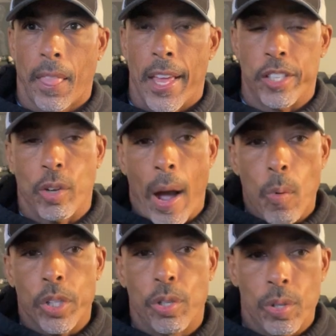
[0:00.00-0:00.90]
And so I
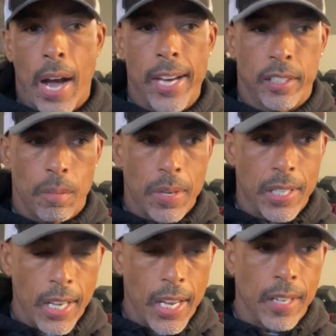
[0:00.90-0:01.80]
want you guys to
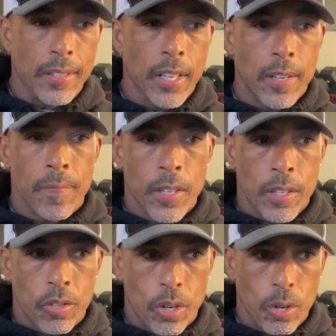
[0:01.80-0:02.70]
begin
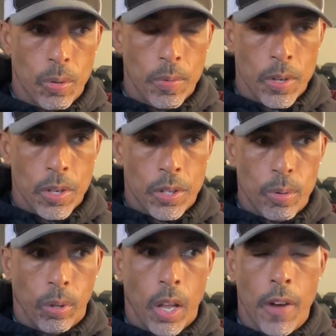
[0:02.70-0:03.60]
to
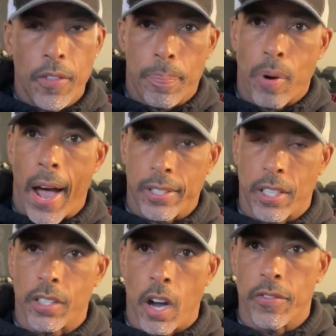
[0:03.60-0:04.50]
love the
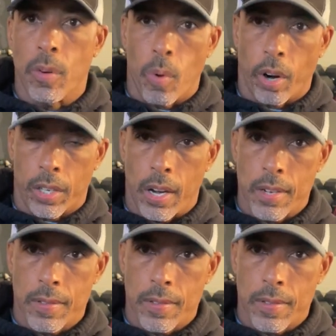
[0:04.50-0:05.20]
process of the work.